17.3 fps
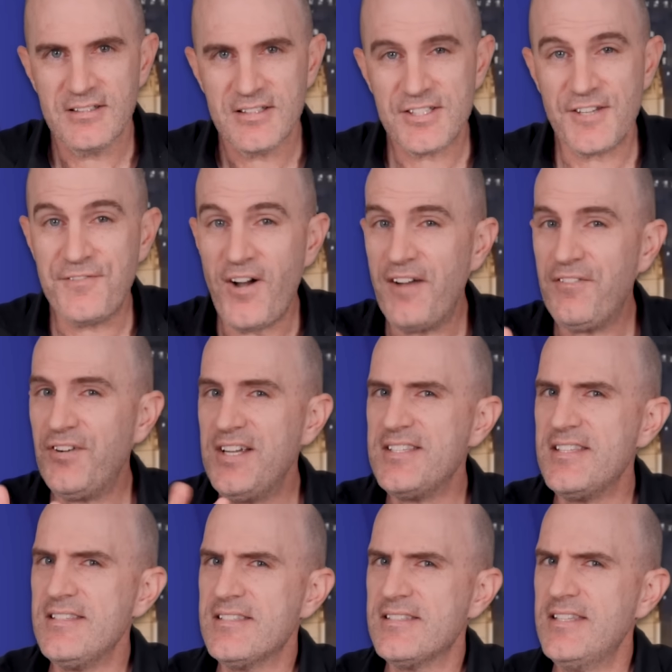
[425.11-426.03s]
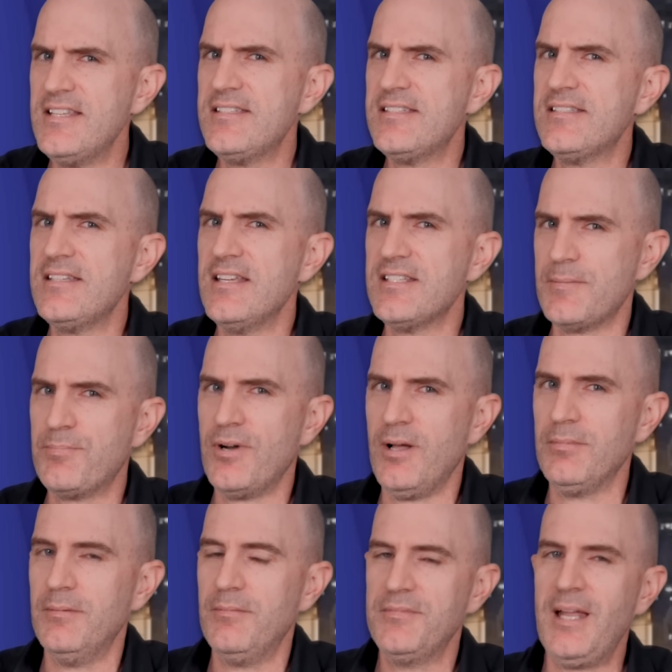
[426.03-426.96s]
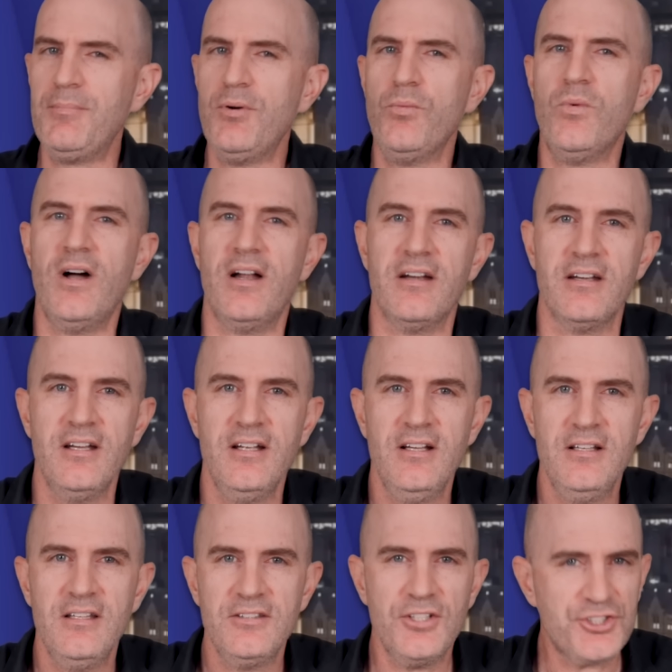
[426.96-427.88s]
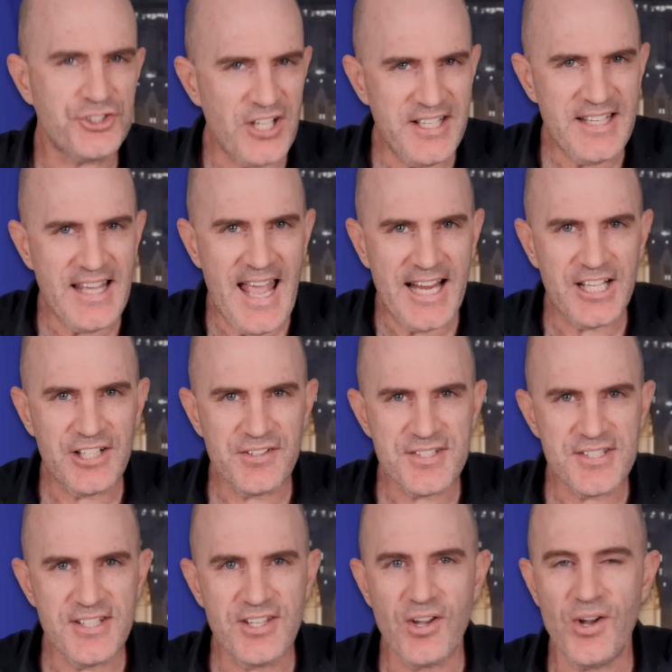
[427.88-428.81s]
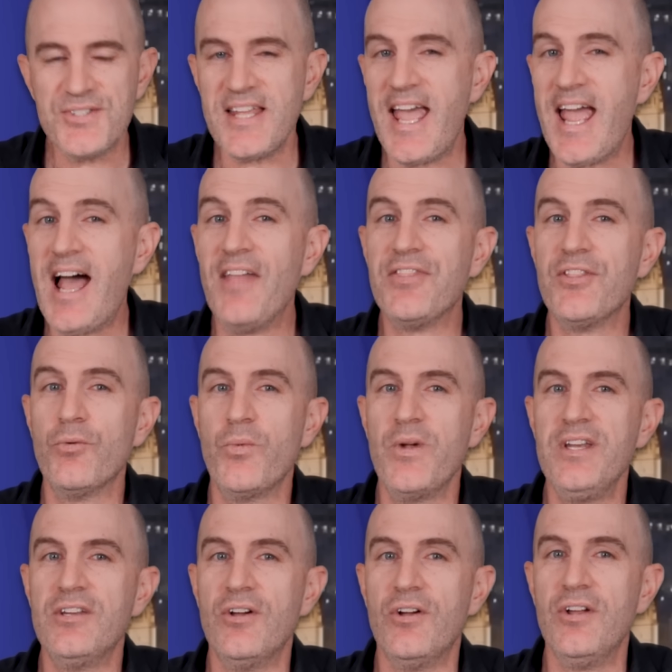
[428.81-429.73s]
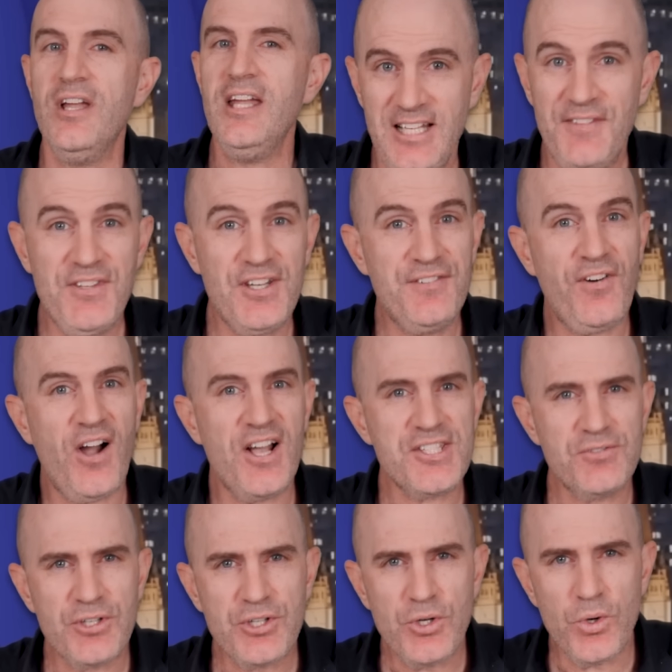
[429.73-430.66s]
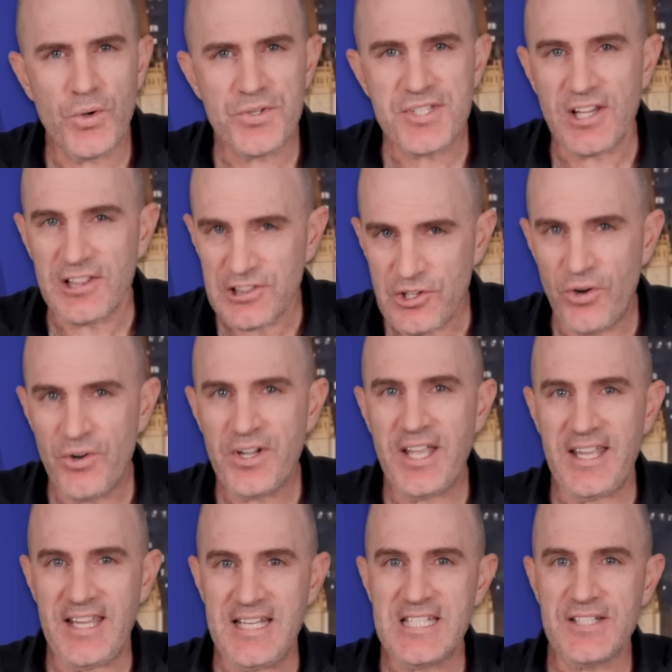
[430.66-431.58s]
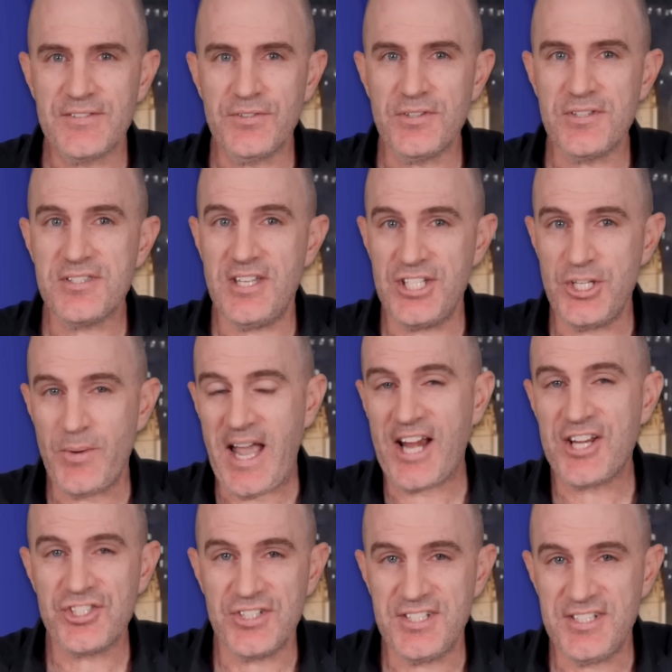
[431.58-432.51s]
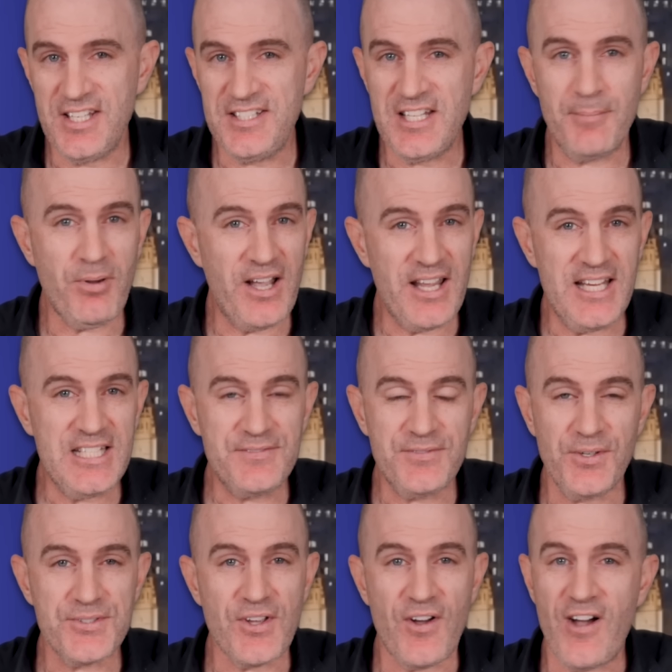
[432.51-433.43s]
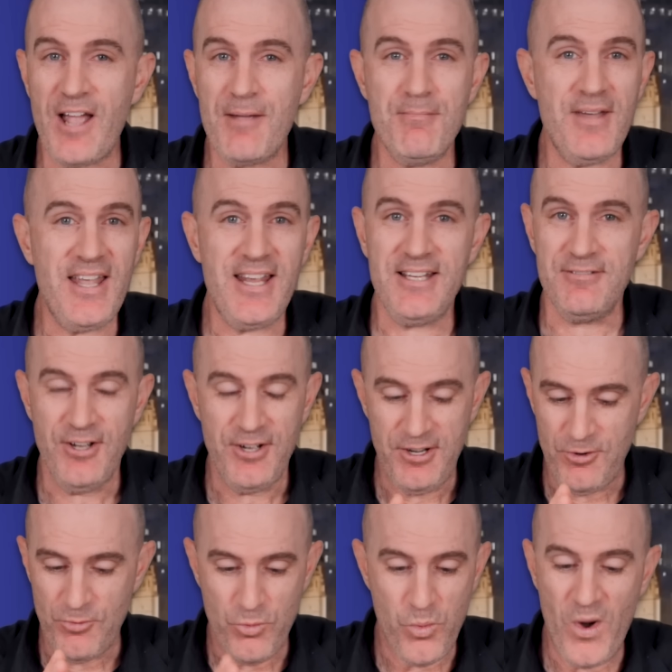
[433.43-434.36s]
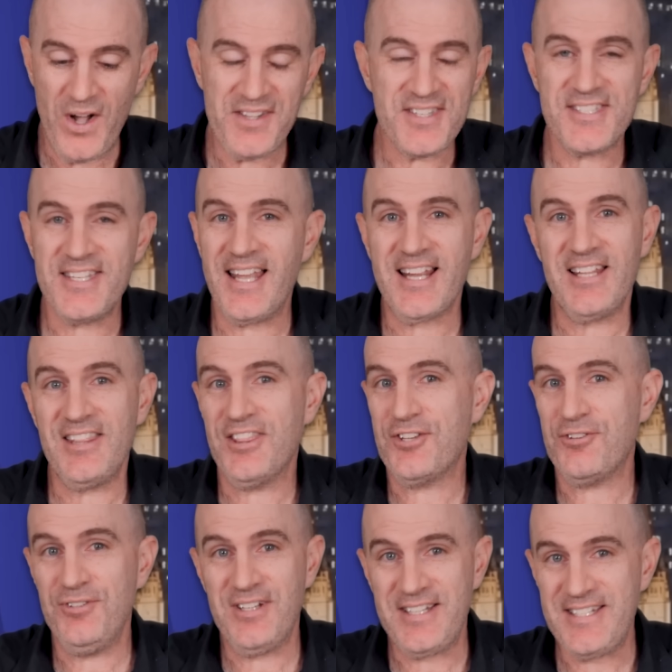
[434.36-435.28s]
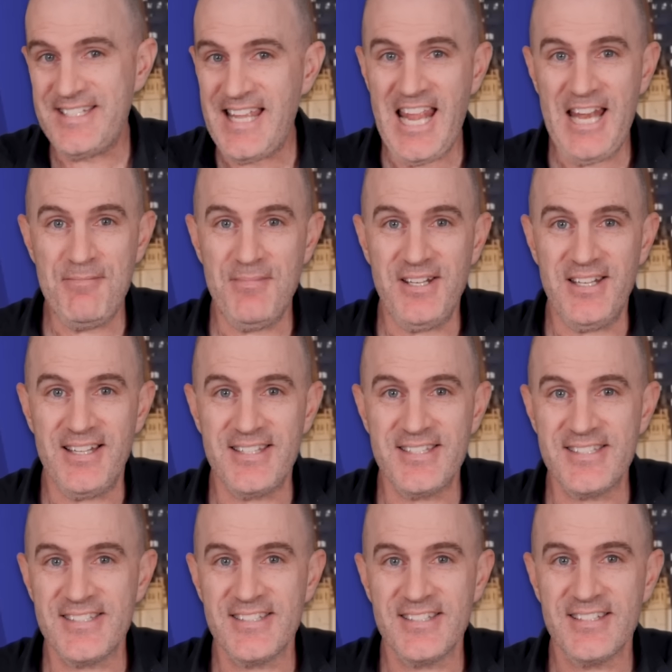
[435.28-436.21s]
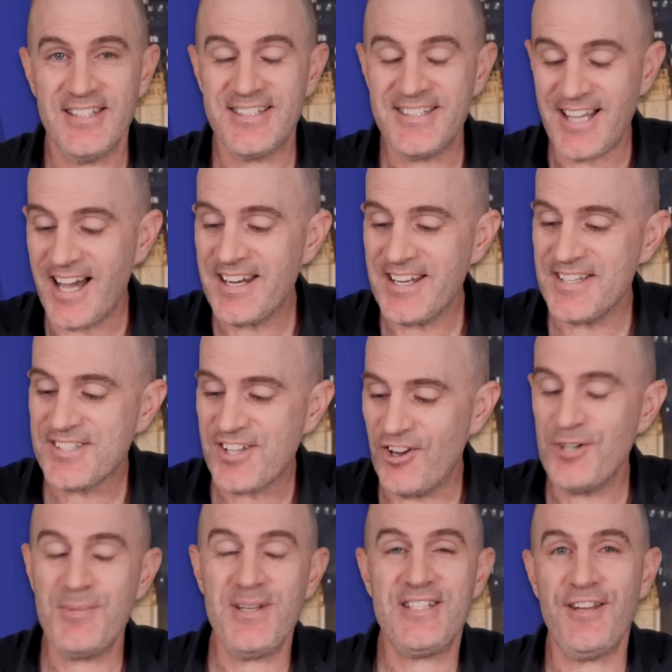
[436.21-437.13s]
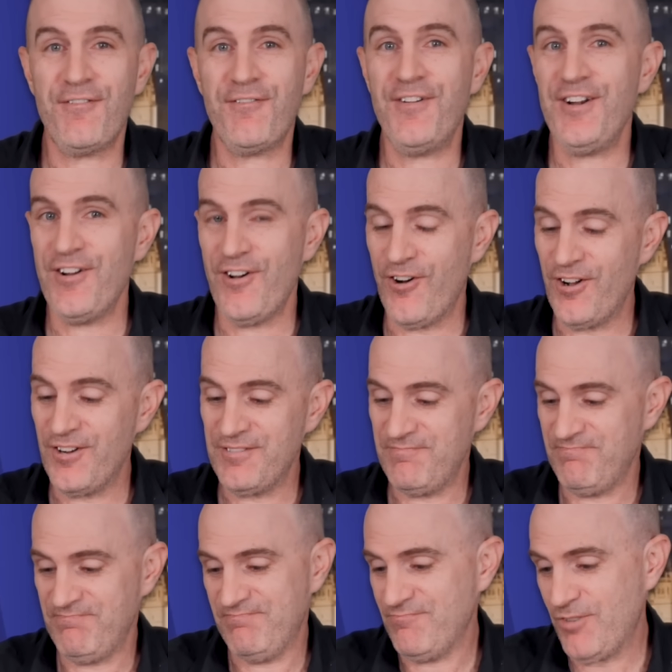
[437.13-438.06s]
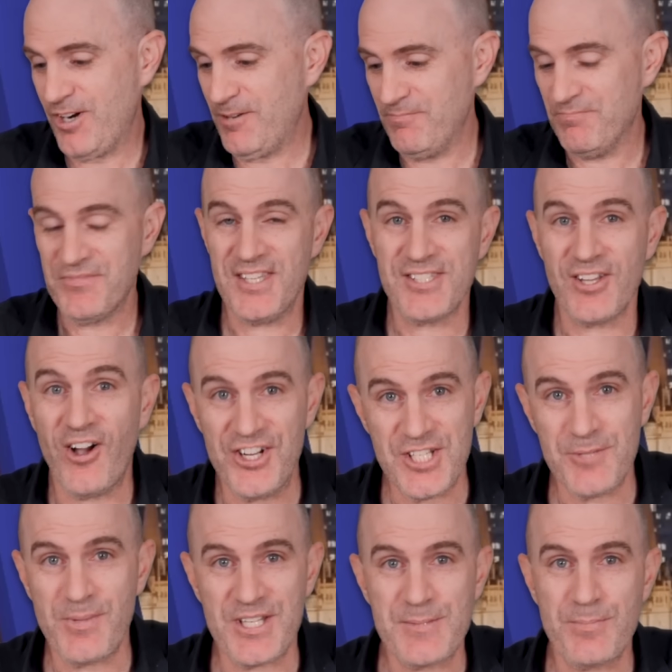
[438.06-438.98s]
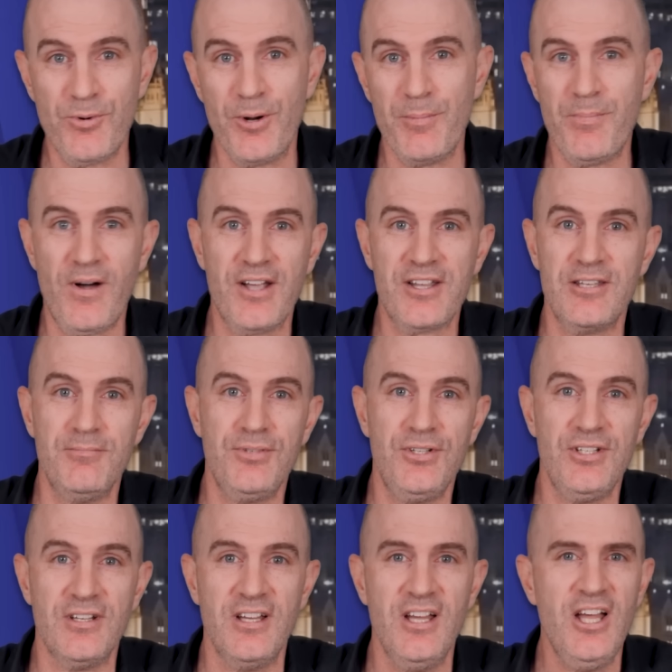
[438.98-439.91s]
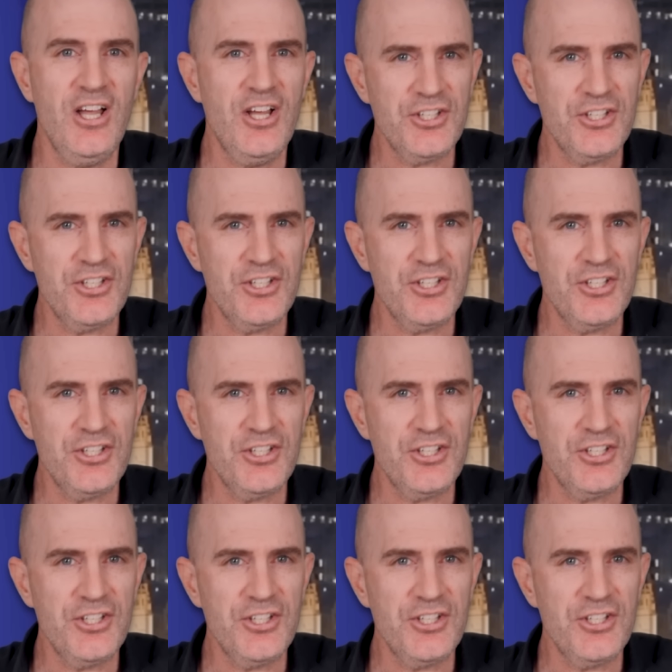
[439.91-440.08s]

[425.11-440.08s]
So five reasons this is a problem. Number one, your training accuracy goes out the window. If the device records longer intervals than you actually did, now by intervals I mean one second through to 10 minutes, the data is going to be different on, well, this iGPSport bike computer.